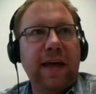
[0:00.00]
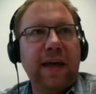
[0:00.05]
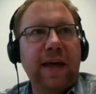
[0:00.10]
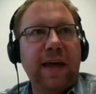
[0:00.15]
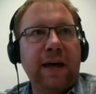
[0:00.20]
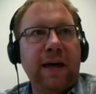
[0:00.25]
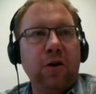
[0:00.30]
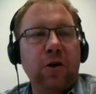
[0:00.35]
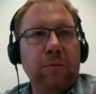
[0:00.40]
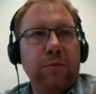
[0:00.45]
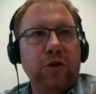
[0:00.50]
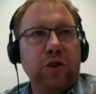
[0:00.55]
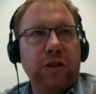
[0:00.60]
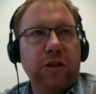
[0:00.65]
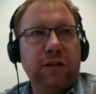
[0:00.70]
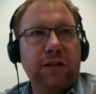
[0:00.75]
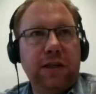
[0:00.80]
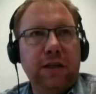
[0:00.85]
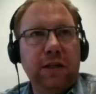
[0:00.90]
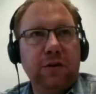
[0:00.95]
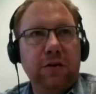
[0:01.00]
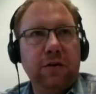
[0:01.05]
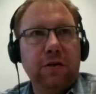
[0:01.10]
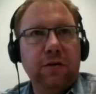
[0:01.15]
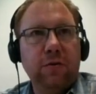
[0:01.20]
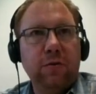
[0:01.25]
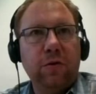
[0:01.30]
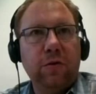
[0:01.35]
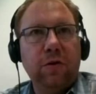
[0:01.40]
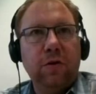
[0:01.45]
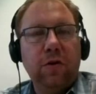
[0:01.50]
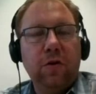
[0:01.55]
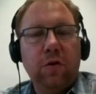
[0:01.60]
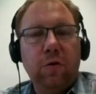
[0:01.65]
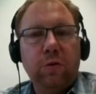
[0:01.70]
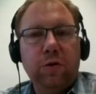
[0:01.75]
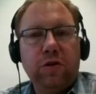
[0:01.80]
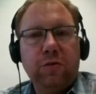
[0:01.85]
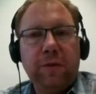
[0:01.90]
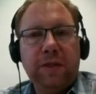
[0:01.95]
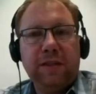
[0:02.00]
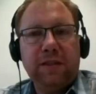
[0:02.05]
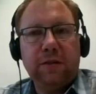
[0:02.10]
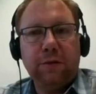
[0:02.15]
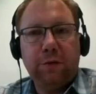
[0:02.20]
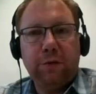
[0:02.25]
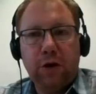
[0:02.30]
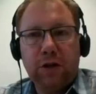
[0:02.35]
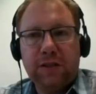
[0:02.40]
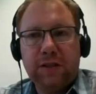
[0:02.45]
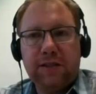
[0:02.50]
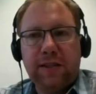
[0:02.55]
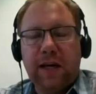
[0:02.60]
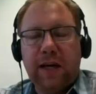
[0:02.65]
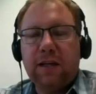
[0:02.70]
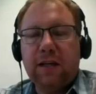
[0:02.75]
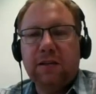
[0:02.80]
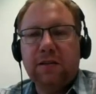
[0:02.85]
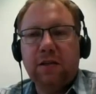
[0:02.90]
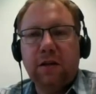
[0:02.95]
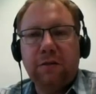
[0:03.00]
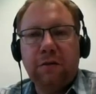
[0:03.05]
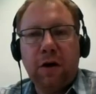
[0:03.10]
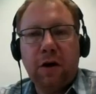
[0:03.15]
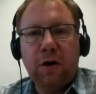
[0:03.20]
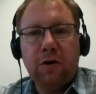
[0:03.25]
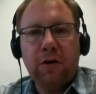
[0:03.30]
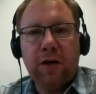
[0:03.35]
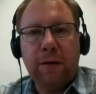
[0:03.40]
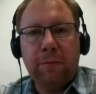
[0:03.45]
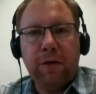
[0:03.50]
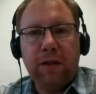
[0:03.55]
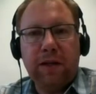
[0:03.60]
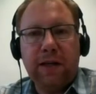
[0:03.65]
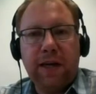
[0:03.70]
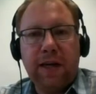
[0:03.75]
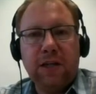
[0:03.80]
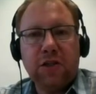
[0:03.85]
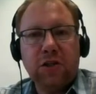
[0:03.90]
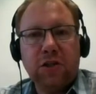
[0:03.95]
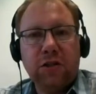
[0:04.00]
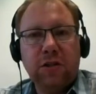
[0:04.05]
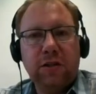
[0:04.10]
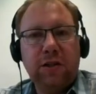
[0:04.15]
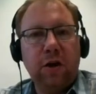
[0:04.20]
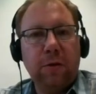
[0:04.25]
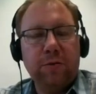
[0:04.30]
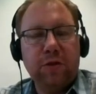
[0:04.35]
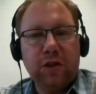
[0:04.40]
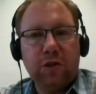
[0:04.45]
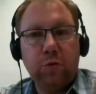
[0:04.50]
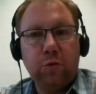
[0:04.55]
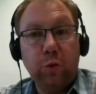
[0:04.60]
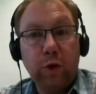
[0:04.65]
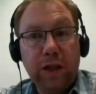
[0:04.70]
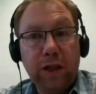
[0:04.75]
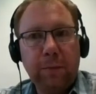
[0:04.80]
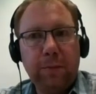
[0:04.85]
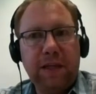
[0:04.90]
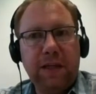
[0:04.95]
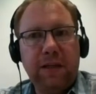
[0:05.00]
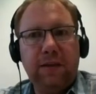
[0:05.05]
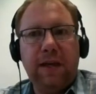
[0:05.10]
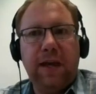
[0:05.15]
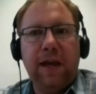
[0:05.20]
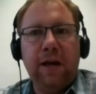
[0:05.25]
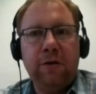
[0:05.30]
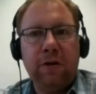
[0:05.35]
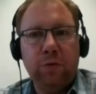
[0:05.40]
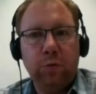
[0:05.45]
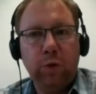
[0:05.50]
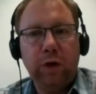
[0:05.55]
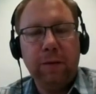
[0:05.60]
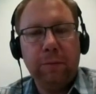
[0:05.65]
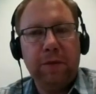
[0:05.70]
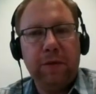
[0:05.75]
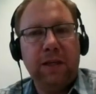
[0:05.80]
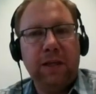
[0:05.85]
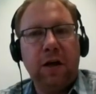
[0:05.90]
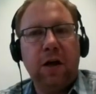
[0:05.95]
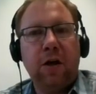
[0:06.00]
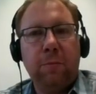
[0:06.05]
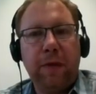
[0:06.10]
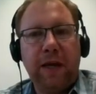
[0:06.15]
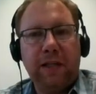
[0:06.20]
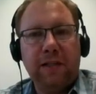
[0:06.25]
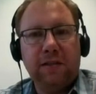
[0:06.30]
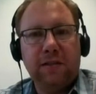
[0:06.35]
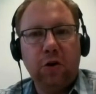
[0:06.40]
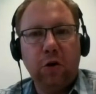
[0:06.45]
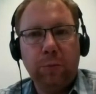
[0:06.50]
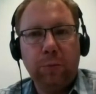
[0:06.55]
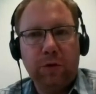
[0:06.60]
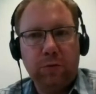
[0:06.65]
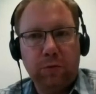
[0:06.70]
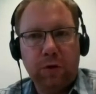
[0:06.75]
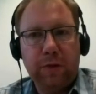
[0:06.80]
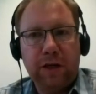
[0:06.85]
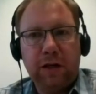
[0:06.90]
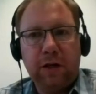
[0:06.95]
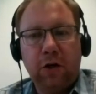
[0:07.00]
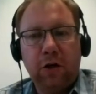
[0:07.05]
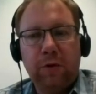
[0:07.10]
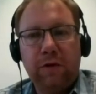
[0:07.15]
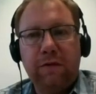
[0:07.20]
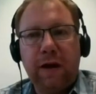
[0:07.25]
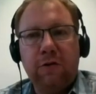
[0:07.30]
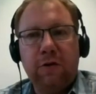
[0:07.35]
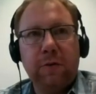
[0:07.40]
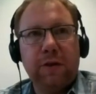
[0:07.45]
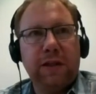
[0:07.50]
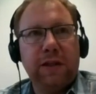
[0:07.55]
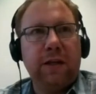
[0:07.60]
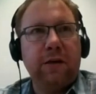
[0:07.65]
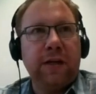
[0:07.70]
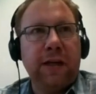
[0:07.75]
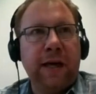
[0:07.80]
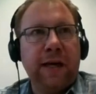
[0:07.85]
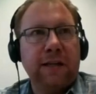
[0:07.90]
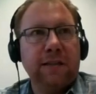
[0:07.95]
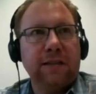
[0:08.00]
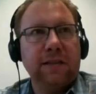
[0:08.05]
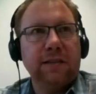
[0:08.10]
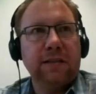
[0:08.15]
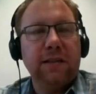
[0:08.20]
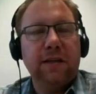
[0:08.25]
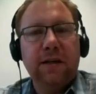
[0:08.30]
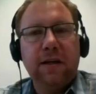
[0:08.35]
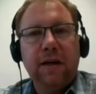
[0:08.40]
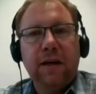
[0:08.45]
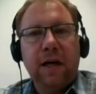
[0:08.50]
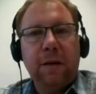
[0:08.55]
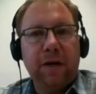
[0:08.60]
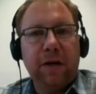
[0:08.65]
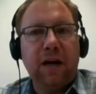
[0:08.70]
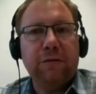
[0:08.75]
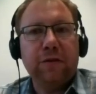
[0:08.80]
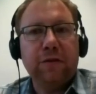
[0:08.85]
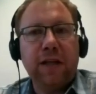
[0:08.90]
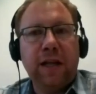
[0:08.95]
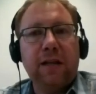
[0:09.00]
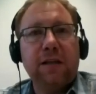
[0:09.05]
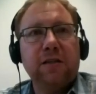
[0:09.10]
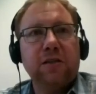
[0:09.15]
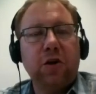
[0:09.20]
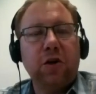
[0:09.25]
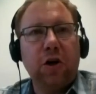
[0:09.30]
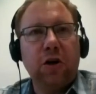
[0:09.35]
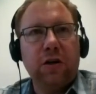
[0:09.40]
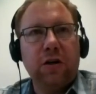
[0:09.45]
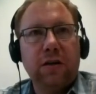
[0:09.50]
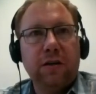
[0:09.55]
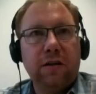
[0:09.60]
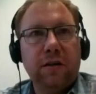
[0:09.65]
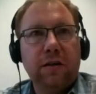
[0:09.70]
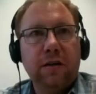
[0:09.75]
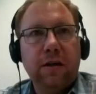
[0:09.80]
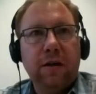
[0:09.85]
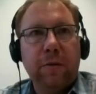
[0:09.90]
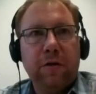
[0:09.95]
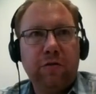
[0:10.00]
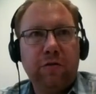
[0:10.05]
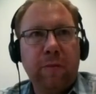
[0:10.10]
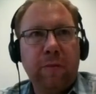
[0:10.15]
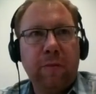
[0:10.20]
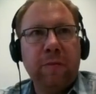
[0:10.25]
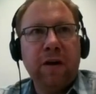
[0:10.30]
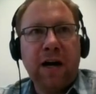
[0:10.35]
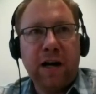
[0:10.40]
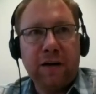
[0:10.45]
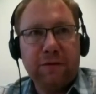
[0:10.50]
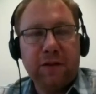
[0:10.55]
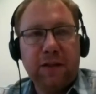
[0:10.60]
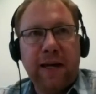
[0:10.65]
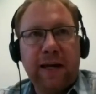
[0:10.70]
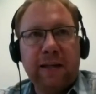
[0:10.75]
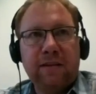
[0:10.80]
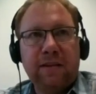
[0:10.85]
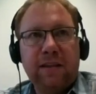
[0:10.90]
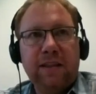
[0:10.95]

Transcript: which means the first seconds of our application, the object will be there. It will be in our main scope. It will be a global variable that you can access. But after that, it's gone. But remember, after that, it's